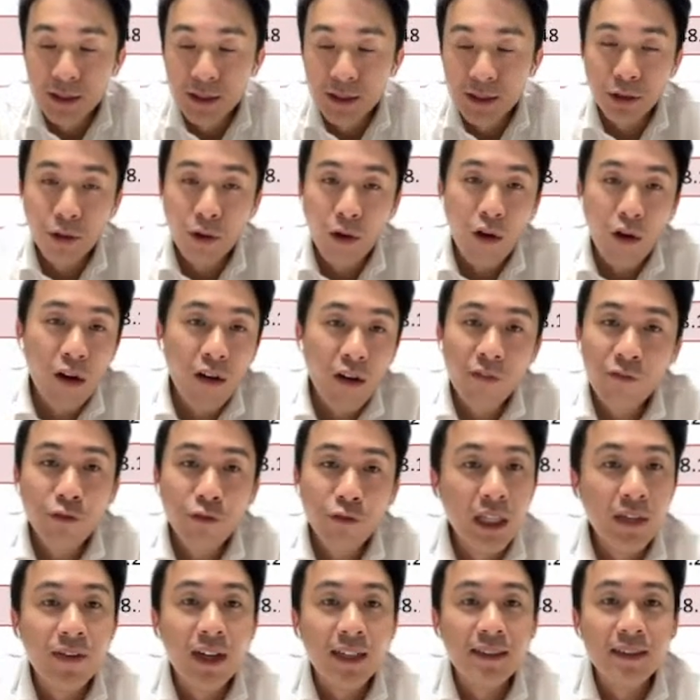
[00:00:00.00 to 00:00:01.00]
So all
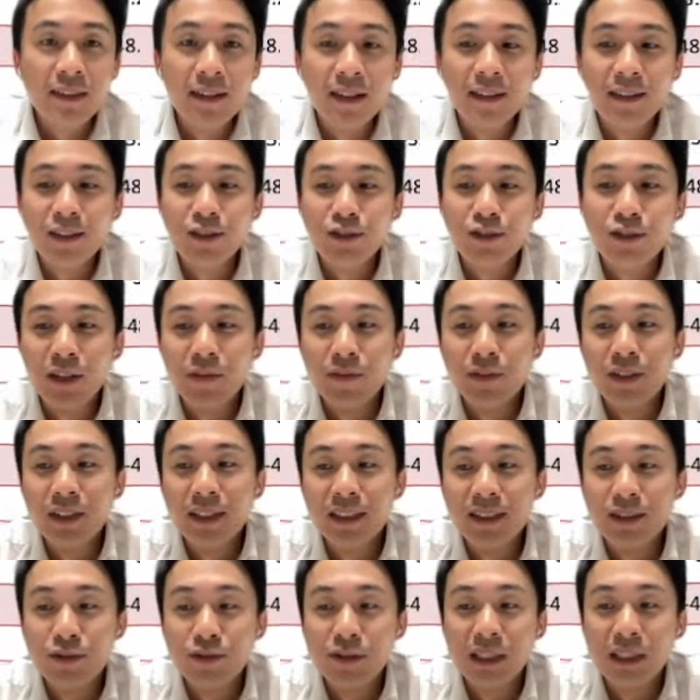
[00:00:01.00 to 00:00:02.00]
fully vaccinated
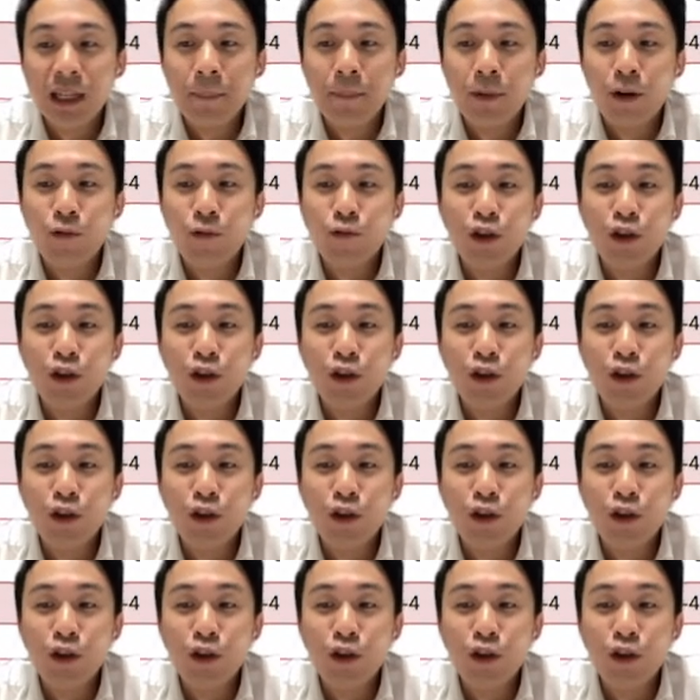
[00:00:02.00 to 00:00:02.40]
travelers to Singapore